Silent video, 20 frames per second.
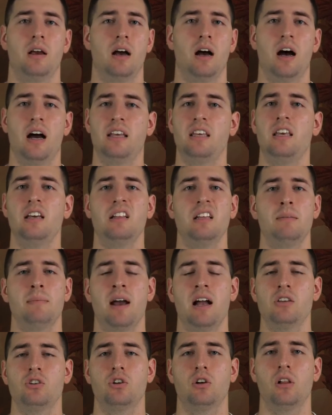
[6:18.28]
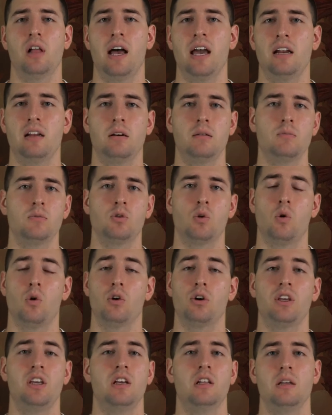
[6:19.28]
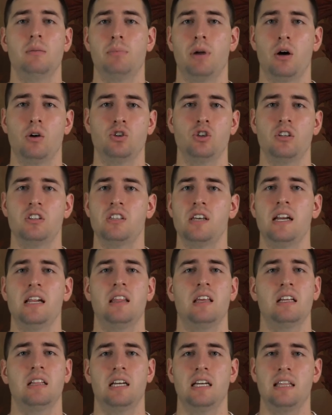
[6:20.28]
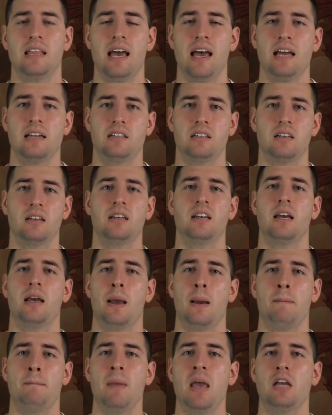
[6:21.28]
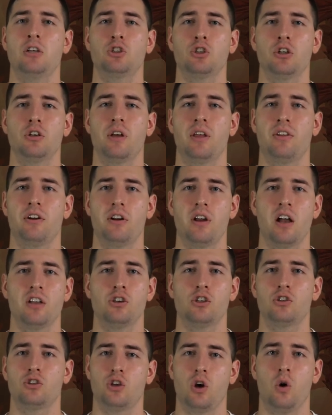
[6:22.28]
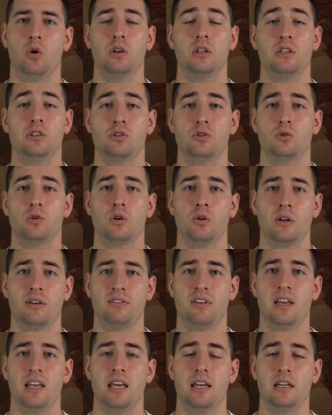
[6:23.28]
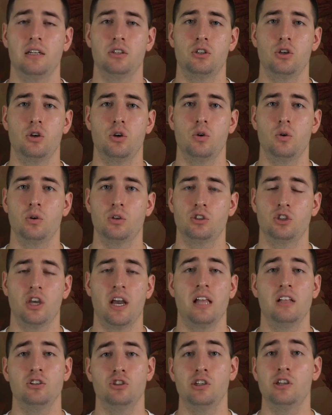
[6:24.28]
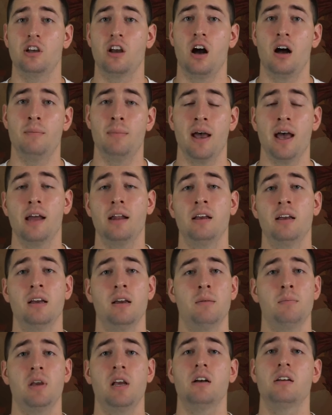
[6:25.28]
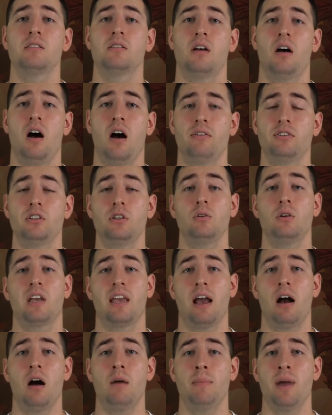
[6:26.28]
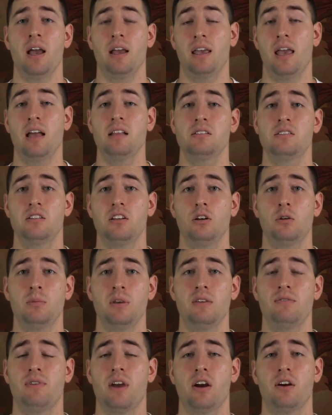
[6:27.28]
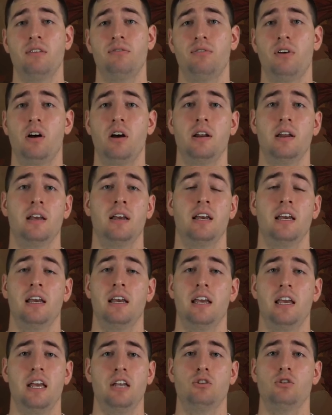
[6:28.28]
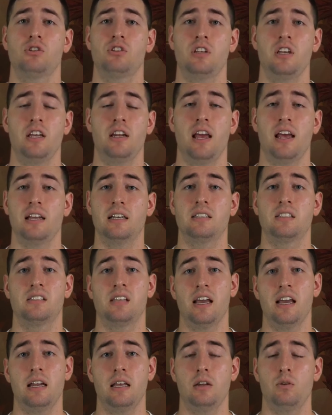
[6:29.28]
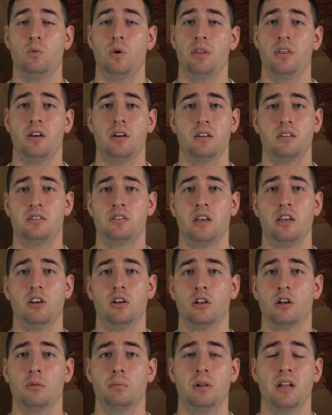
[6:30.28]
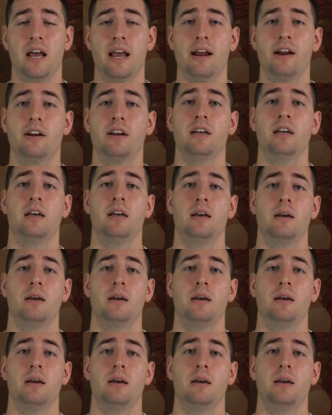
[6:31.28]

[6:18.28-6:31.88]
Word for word: uh, healing magical items or healing potions, anything like that, to make sure that they're not just totally screwed if they get into challenging combat. Because obviously, combat can still be very fun interesting and exciting with a singular player.